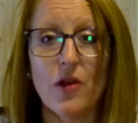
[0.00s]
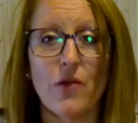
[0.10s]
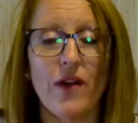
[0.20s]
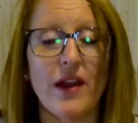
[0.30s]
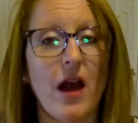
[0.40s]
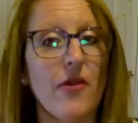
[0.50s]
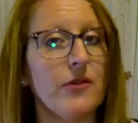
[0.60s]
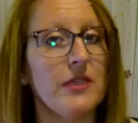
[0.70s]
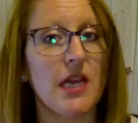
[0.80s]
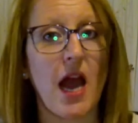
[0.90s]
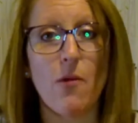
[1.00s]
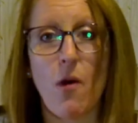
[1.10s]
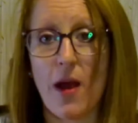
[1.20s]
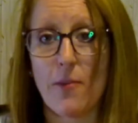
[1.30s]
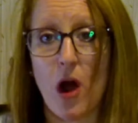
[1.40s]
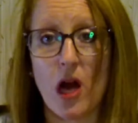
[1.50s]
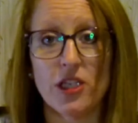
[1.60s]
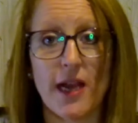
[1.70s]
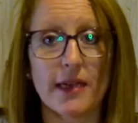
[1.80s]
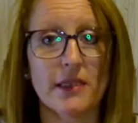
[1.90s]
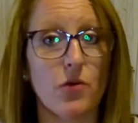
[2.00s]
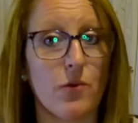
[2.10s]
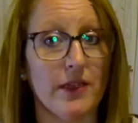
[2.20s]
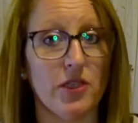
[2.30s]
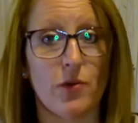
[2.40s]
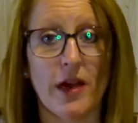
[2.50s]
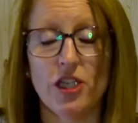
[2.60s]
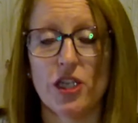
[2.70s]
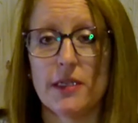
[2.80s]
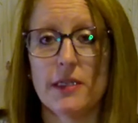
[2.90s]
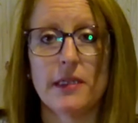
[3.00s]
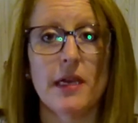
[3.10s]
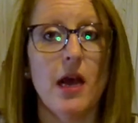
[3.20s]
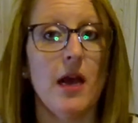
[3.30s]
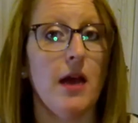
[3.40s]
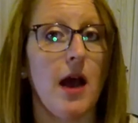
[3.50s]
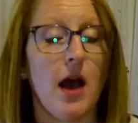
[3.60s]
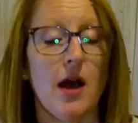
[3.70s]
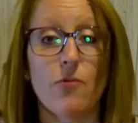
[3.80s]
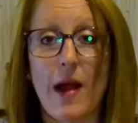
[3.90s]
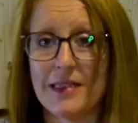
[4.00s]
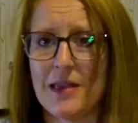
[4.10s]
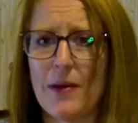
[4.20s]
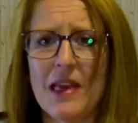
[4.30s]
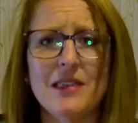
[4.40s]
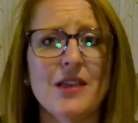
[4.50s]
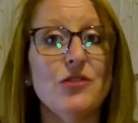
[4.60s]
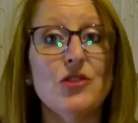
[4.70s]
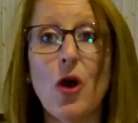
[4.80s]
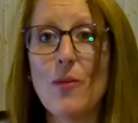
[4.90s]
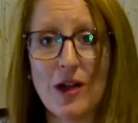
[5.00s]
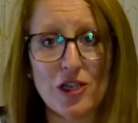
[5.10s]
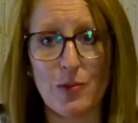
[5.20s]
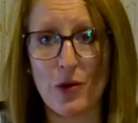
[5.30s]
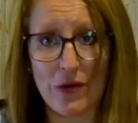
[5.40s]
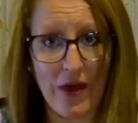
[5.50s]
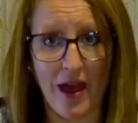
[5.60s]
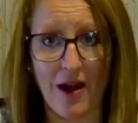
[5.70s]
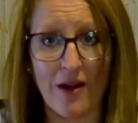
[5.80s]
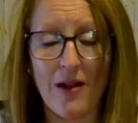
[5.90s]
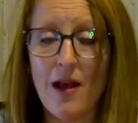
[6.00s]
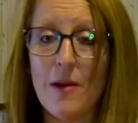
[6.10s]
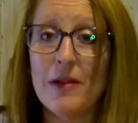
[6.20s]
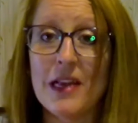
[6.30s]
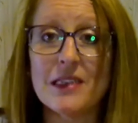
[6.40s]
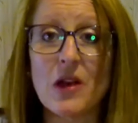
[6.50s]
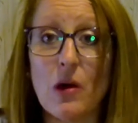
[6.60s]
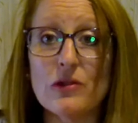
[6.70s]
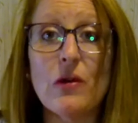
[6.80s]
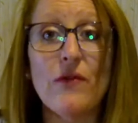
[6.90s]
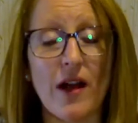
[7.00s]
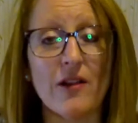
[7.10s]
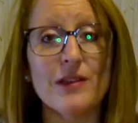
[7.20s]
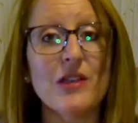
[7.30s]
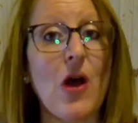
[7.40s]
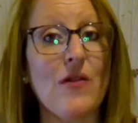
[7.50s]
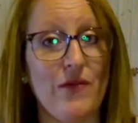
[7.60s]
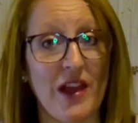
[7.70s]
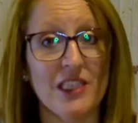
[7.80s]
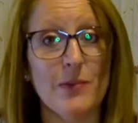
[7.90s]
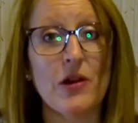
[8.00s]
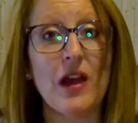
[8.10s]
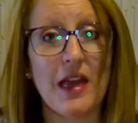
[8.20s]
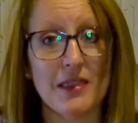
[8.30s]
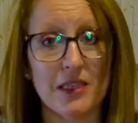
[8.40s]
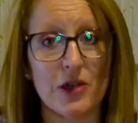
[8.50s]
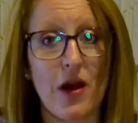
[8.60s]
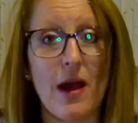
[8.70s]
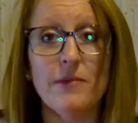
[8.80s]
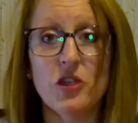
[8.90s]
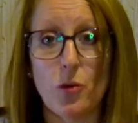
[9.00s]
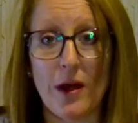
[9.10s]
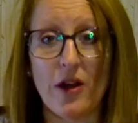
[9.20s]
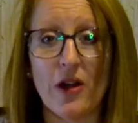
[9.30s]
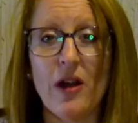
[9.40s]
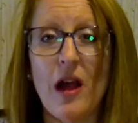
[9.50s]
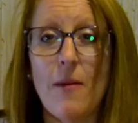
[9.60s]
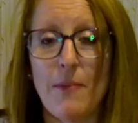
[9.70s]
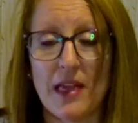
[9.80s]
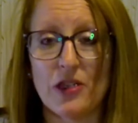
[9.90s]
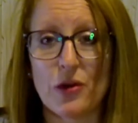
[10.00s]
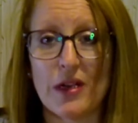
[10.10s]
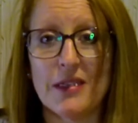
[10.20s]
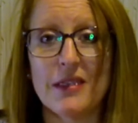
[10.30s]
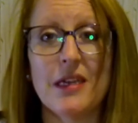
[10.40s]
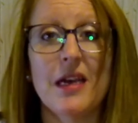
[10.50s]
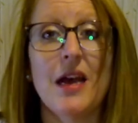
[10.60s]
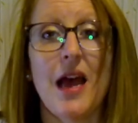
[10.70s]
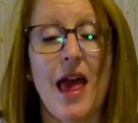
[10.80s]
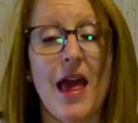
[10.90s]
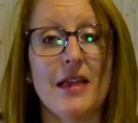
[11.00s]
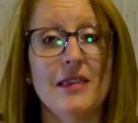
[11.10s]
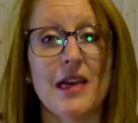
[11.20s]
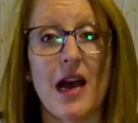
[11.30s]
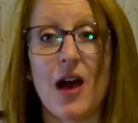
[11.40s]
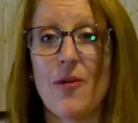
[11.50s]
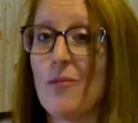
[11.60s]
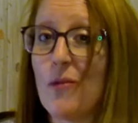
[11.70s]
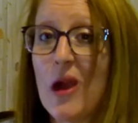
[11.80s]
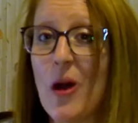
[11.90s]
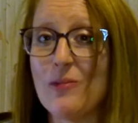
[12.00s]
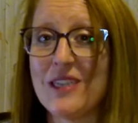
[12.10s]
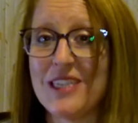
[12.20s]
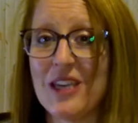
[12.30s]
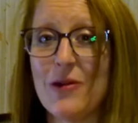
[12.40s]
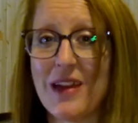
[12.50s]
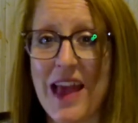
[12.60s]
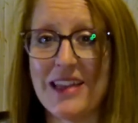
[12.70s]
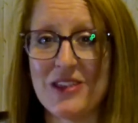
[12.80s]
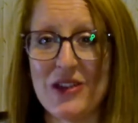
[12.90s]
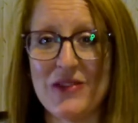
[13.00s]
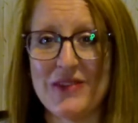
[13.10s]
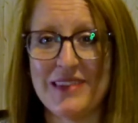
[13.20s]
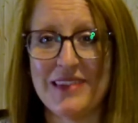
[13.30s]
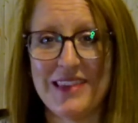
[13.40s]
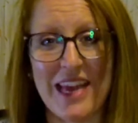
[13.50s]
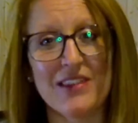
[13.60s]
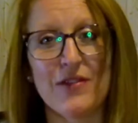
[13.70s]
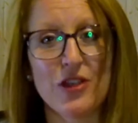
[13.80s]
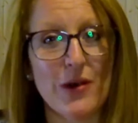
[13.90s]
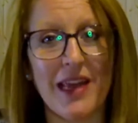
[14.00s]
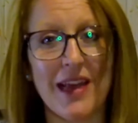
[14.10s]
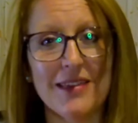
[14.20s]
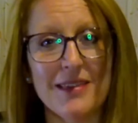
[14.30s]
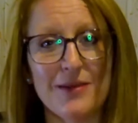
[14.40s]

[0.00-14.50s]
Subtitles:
You'll find other DIY projects, restorations, recipes, so much more there. Please also follow us on Facebook, Instagram, Twitter, Pinterest, and we hope to see you again soon. Thanks for joining us.